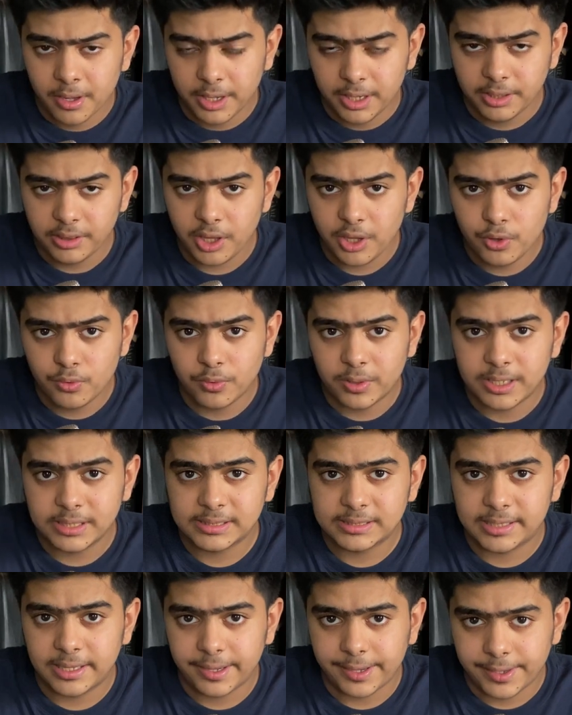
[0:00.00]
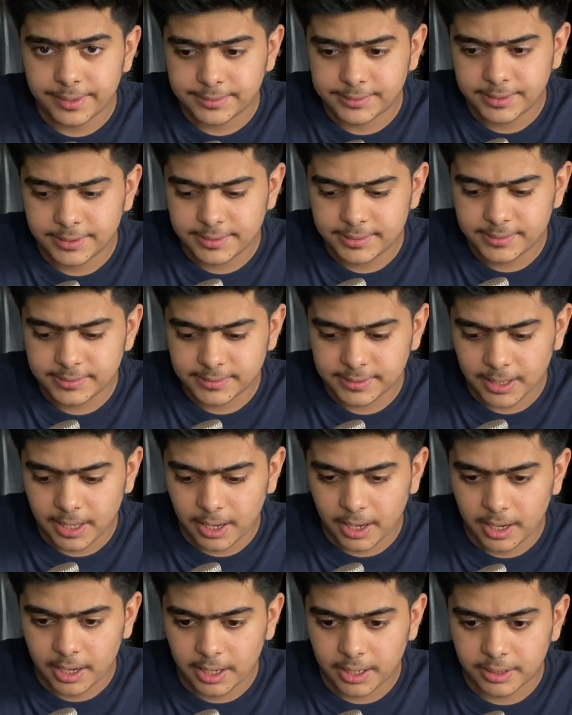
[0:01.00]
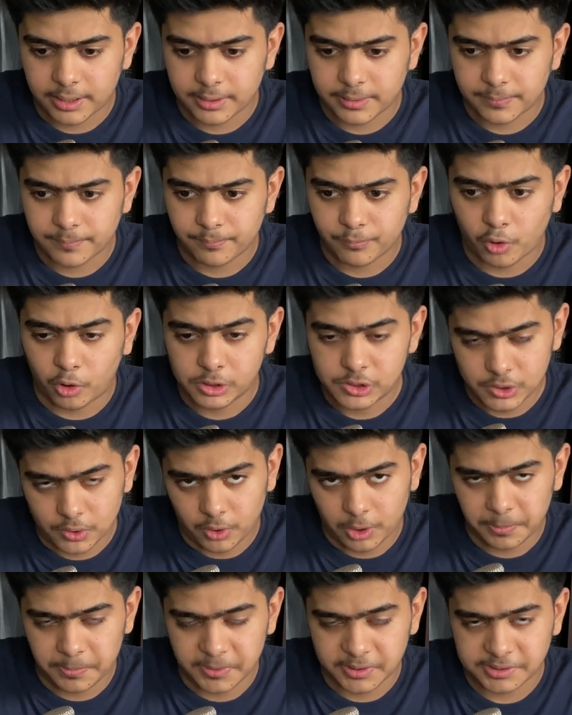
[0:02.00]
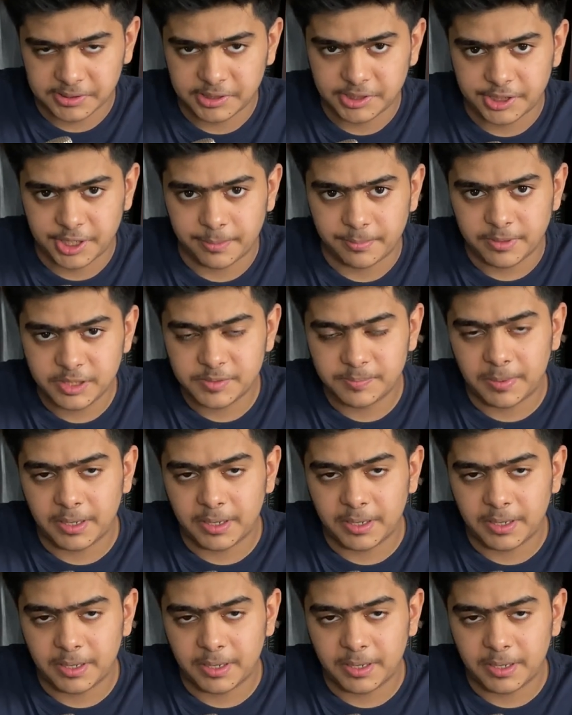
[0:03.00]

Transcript: in the US, the essays are also called personal statements,